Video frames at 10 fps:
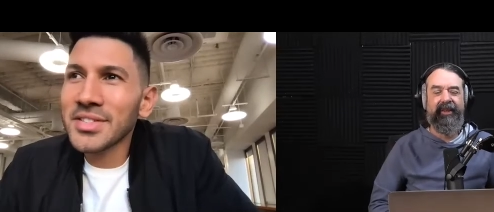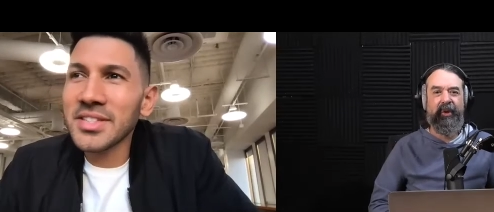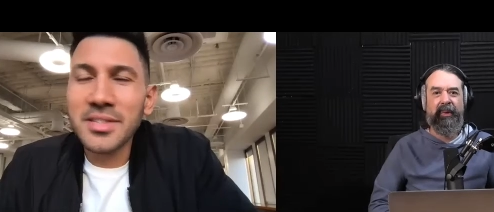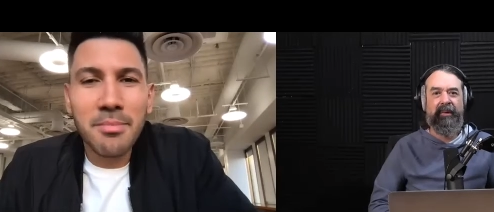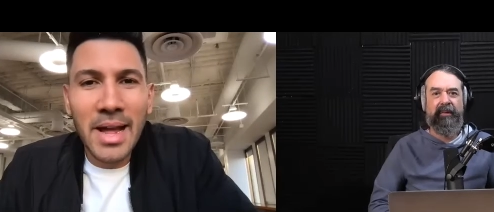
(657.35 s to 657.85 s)
Speaker 1: did
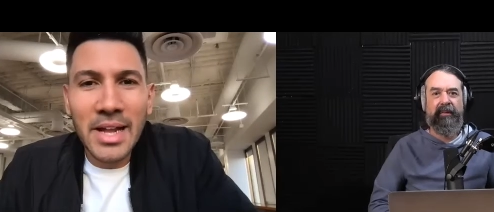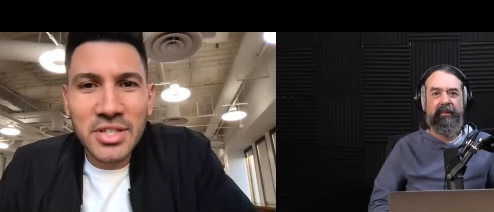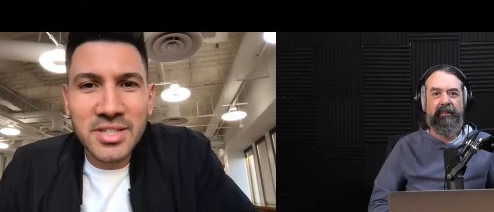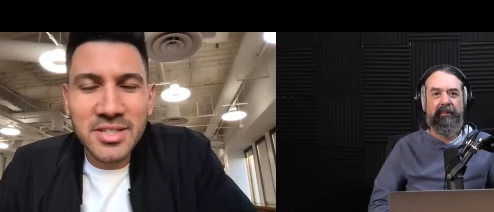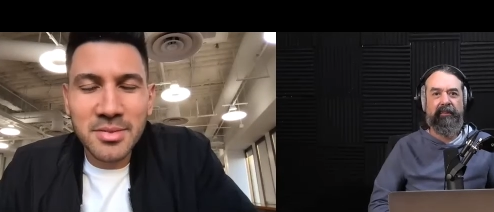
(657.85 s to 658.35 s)
some
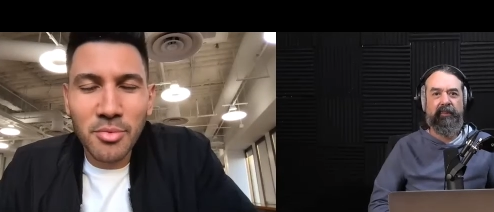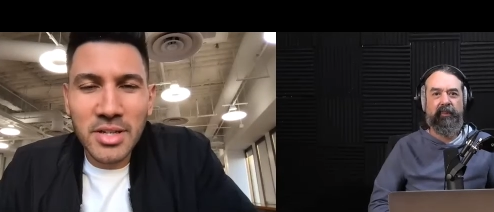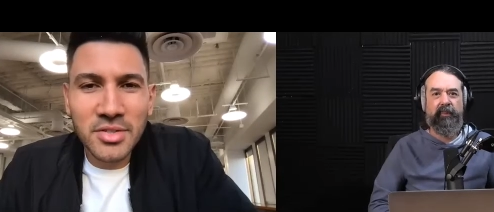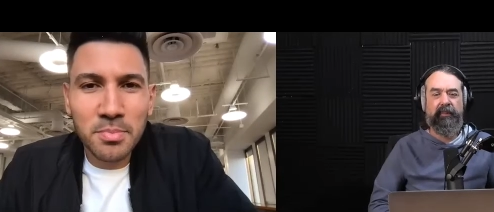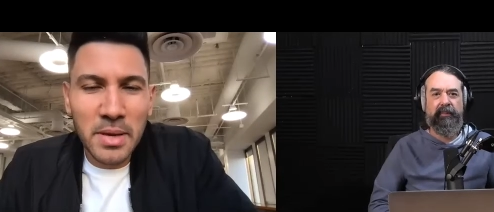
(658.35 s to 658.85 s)
magic to some
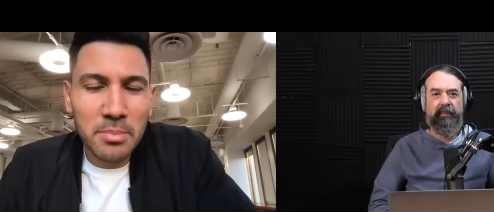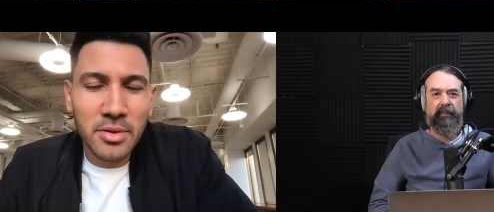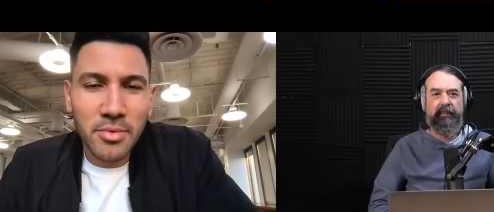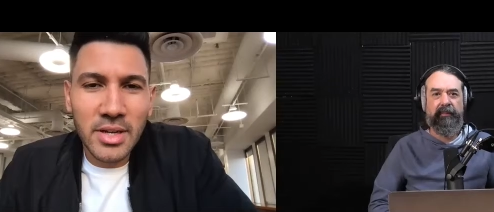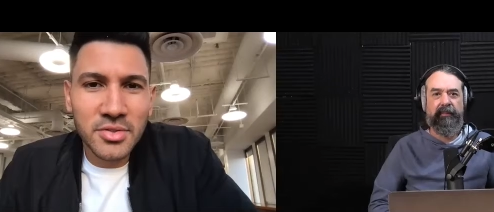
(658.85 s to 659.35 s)
rest- people at
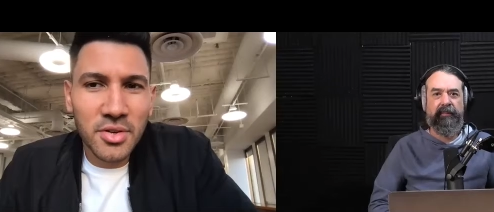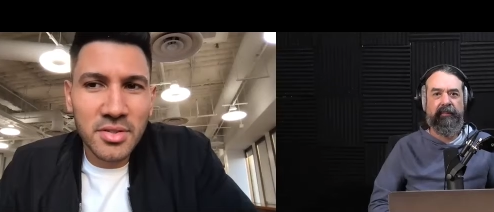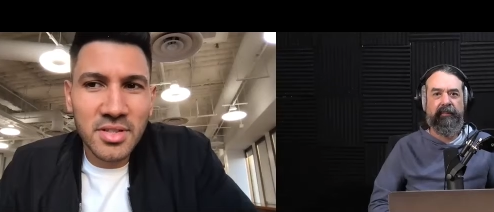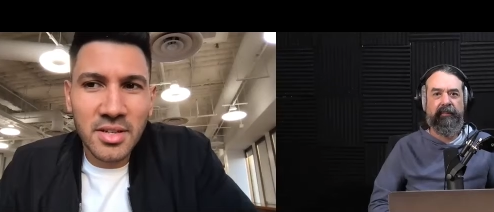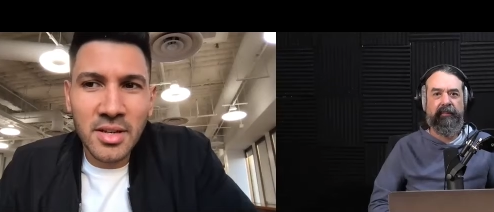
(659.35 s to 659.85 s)

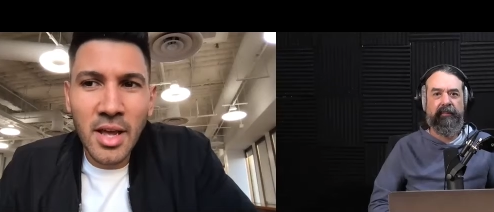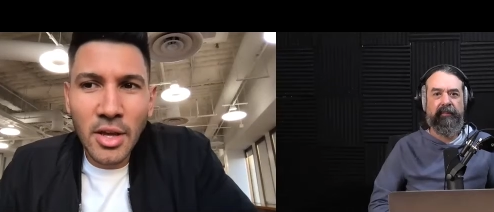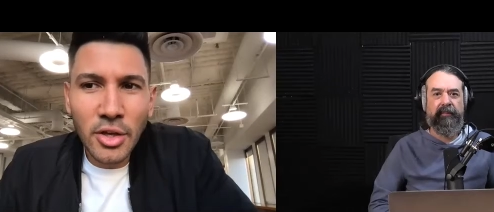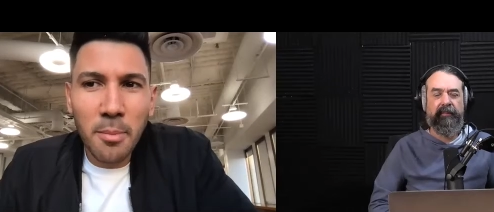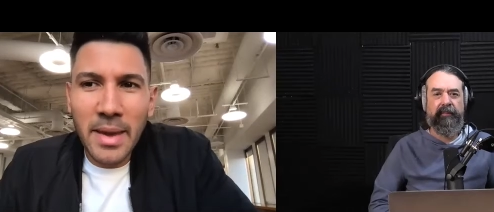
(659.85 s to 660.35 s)
restaurants and
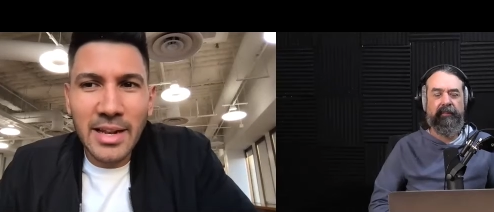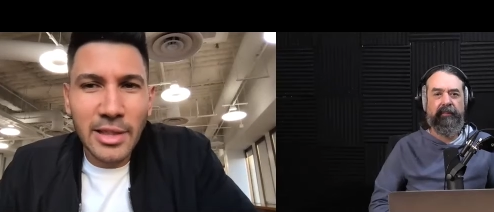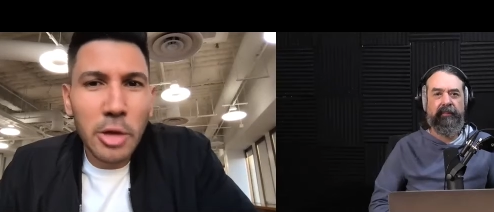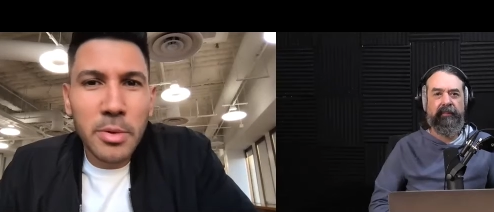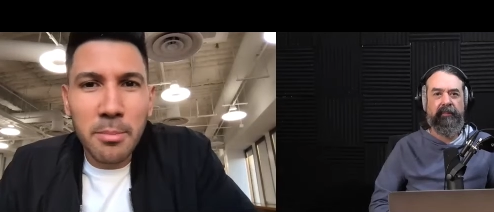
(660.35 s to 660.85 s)
you know made a
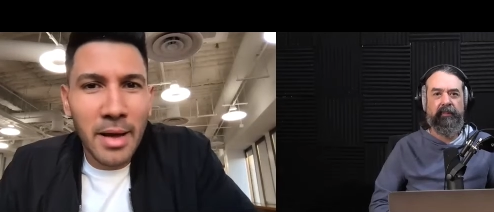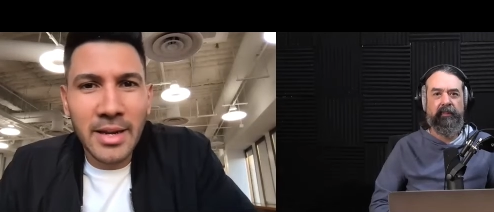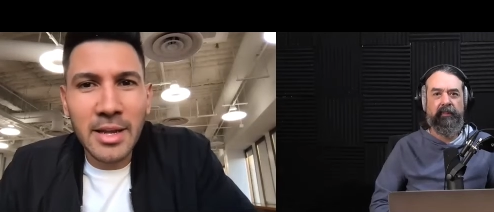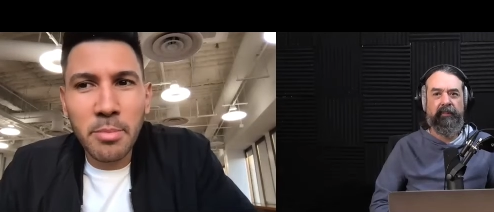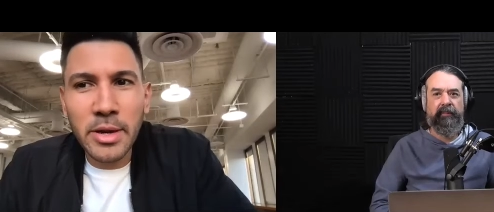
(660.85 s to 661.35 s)
little bit of
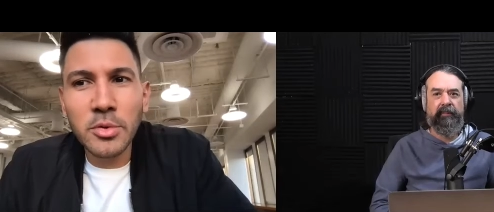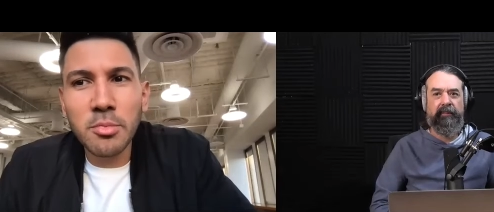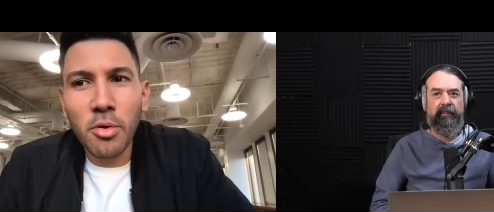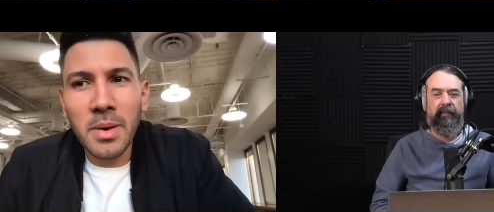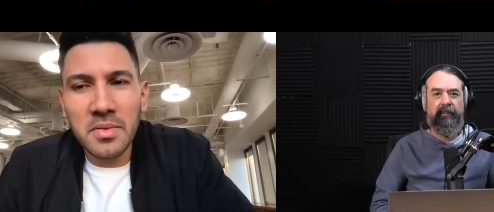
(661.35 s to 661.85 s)
money but it was
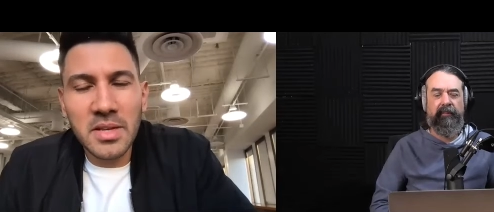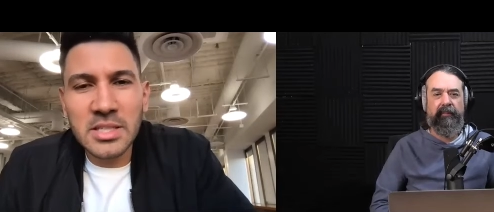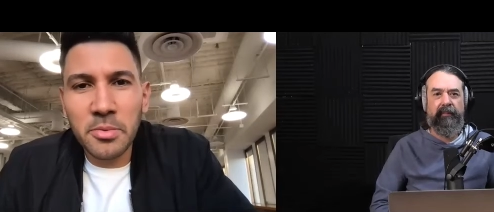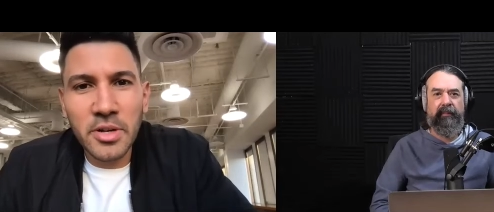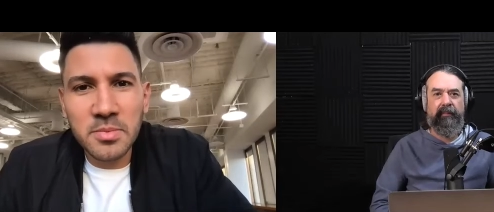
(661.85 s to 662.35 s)
more about the
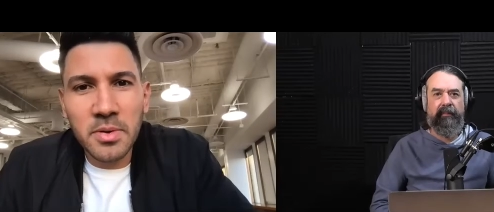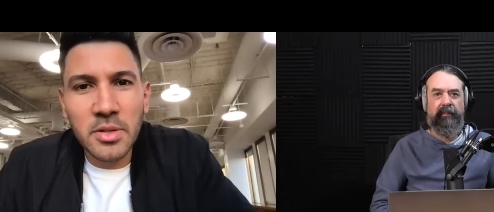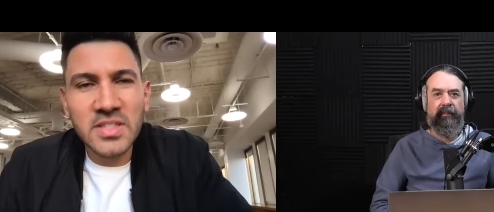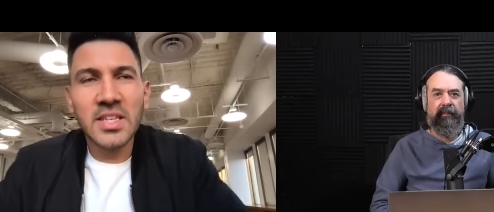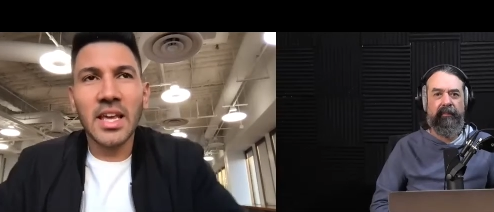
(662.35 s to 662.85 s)
experience but
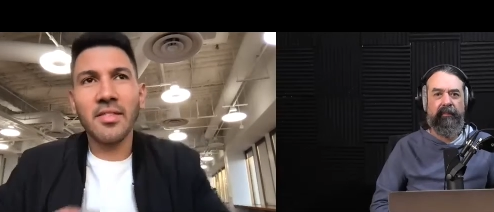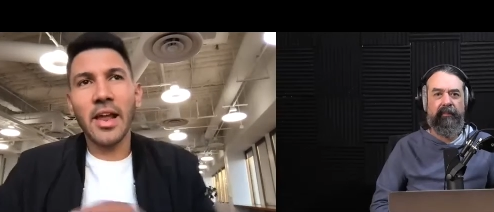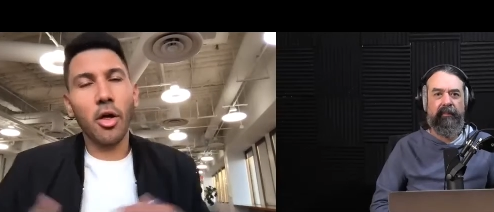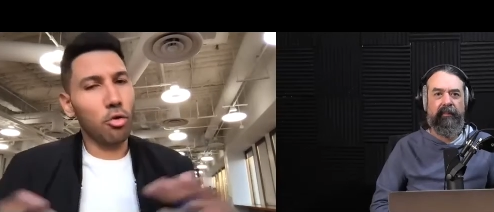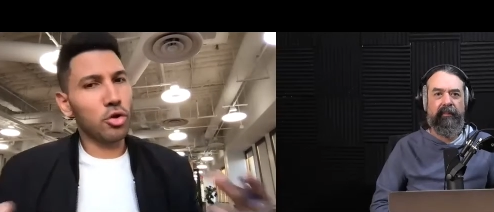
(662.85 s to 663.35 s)
seeing that
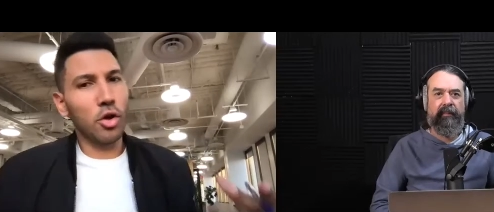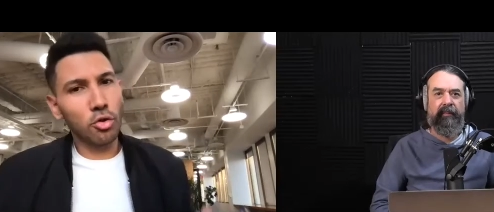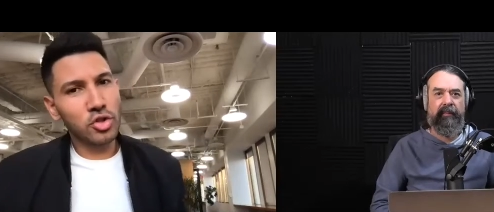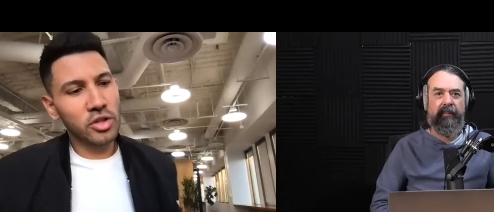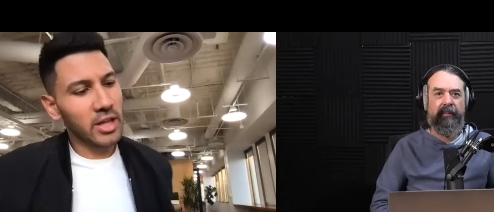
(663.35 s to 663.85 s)
whole
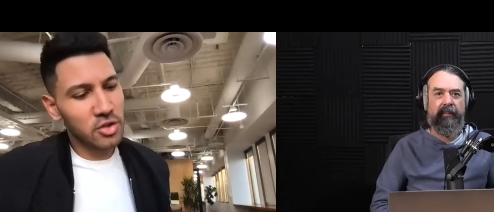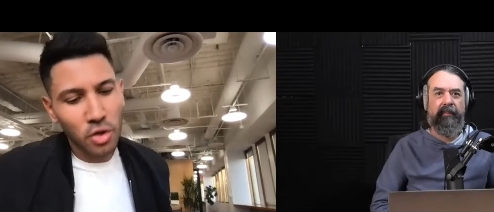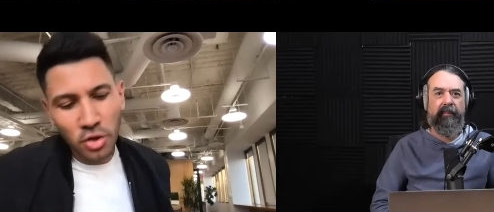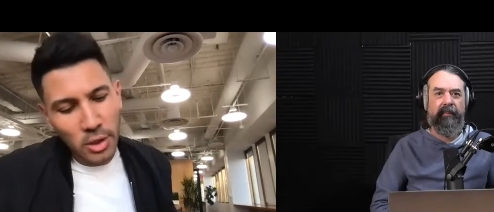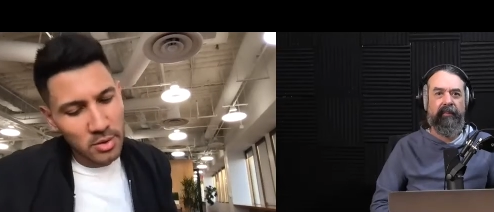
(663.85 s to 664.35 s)
culture like
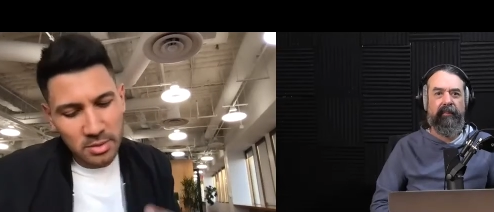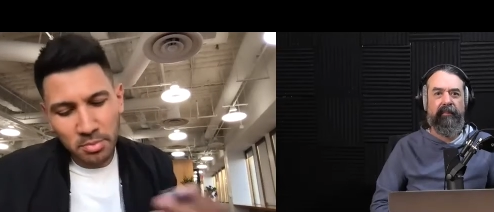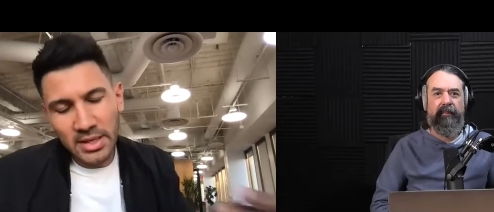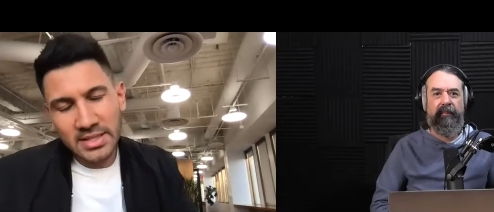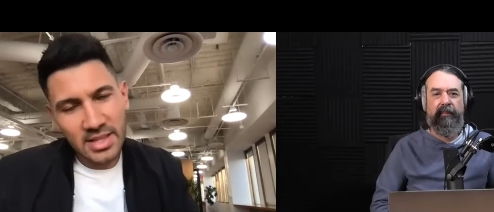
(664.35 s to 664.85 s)
tokyo is a
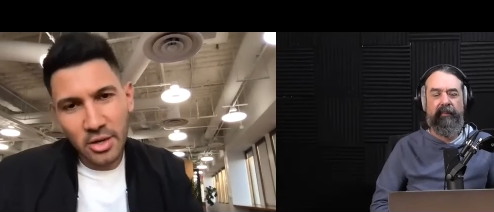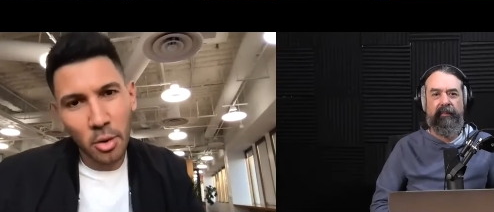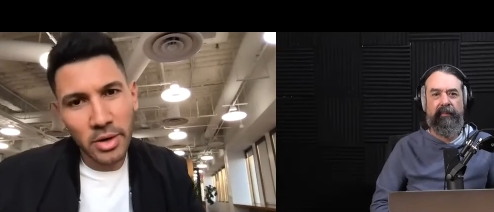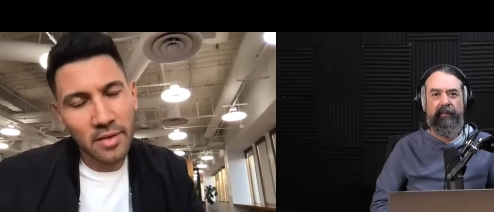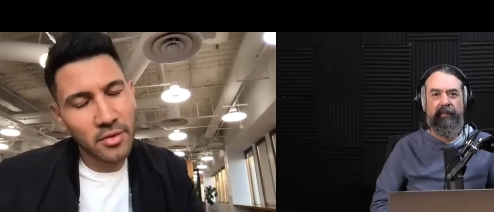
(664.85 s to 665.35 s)
place that no
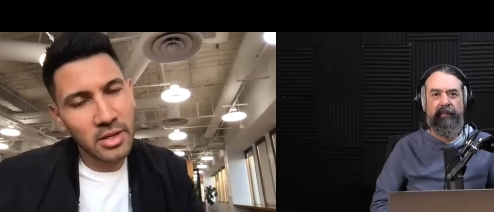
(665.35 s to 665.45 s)
one ever